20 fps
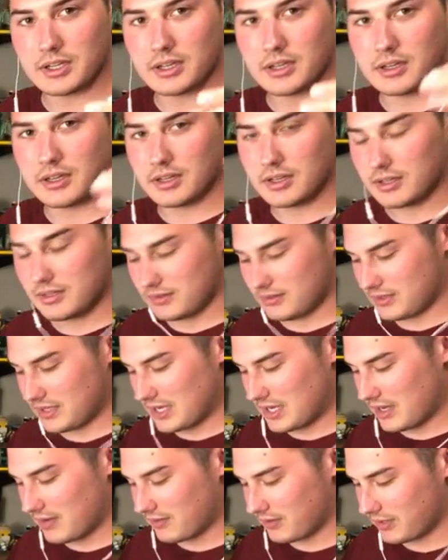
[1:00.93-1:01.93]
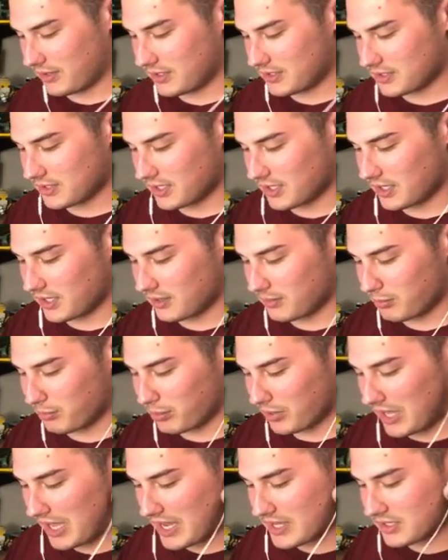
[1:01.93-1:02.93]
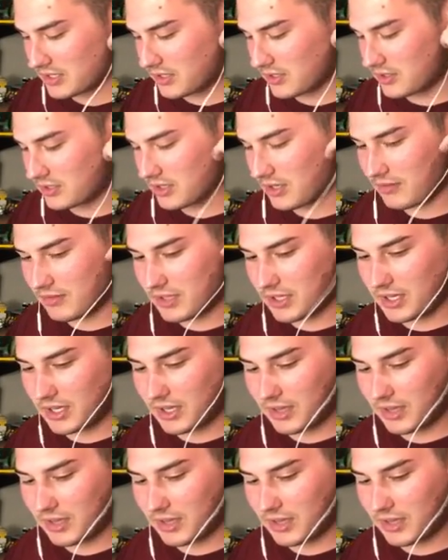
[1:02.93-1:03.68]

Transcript: I have all these like blasters and everything.